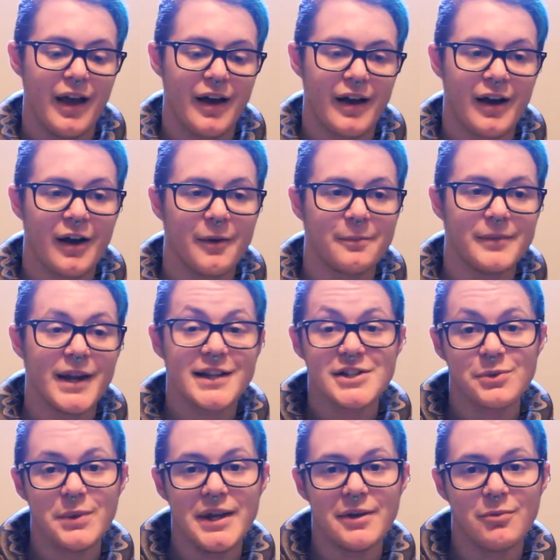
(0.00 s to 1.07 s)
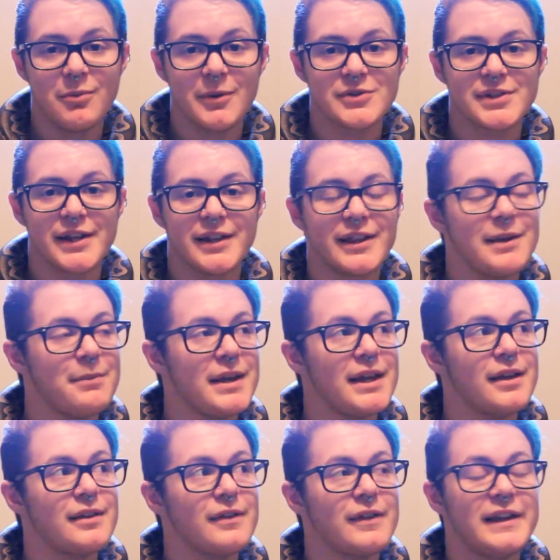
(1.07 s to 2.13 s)
Next week will most likely
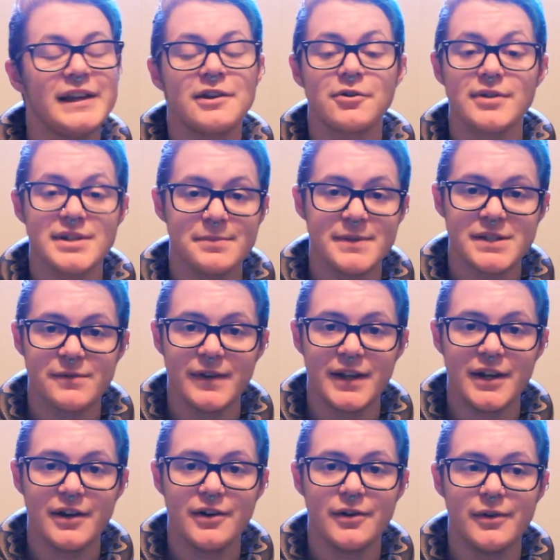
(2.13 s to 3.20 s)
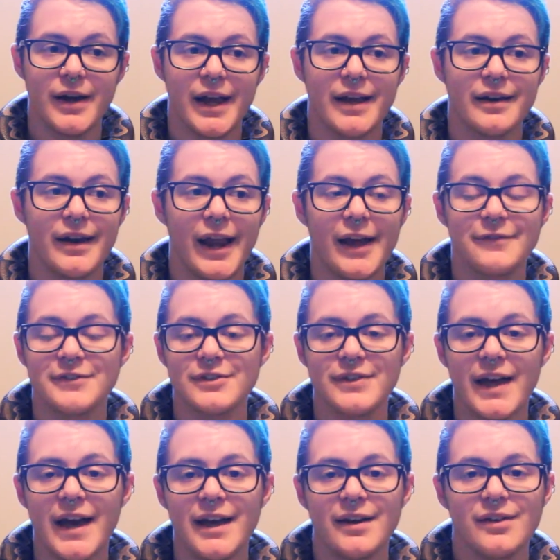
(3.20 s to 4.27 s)
be the Christmas video, and after
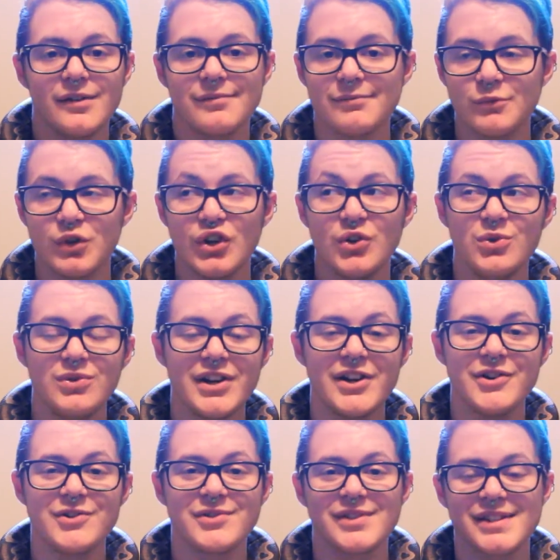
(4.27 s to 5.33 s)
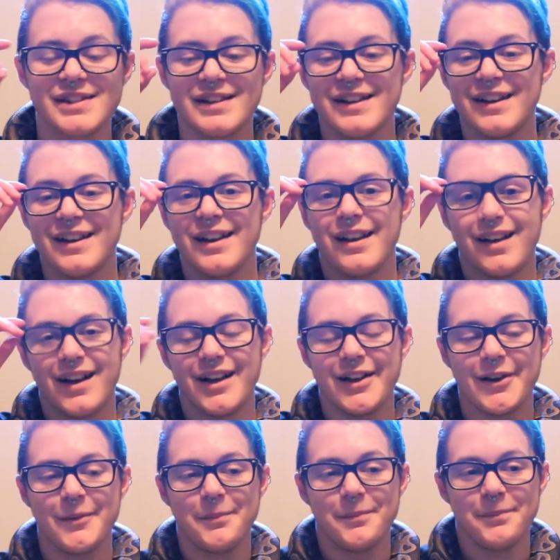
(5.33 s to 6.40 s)
that, who knows?
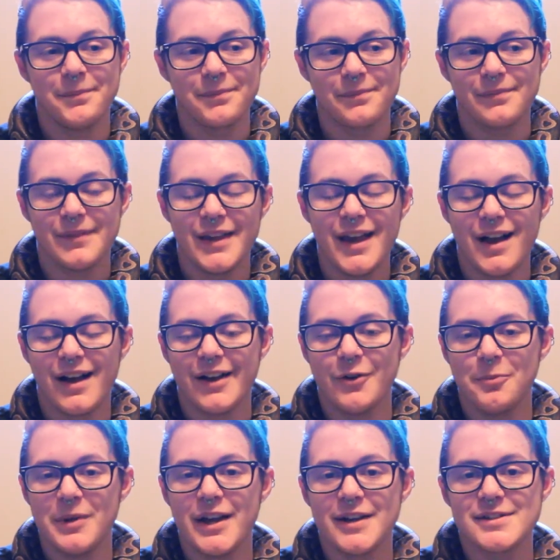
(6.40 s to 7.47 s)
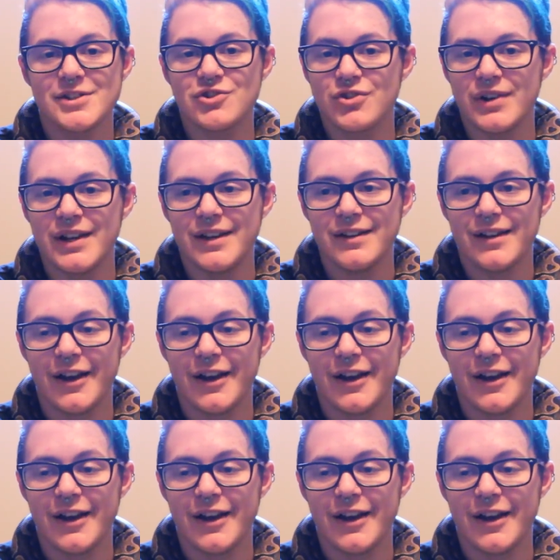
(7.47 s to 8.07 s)
Yeah, I hope you guys enjoyed it.